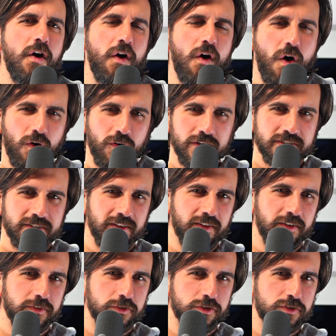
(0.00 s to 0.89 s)
Aura's a
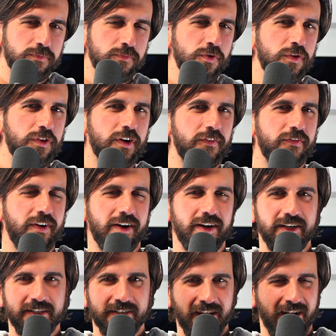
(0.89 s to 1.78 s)
little smoother,
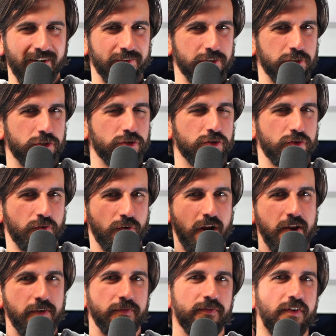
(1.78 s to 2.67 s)
very kind of a
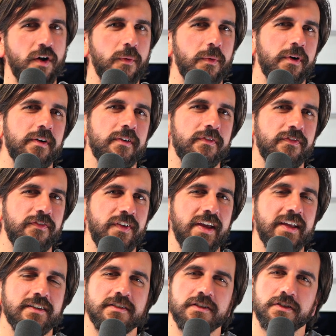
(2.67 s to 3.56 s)
straightforward
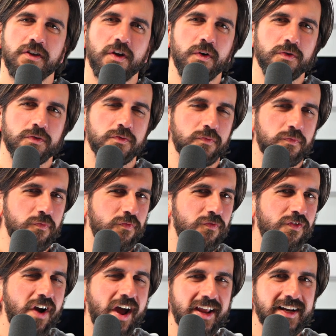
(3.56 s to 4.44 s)
fit, just goes
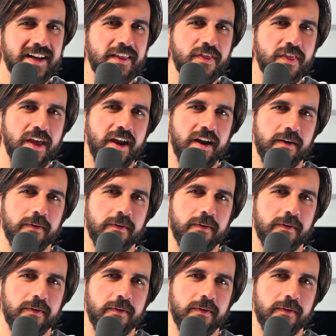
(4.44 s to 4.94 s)
right in there.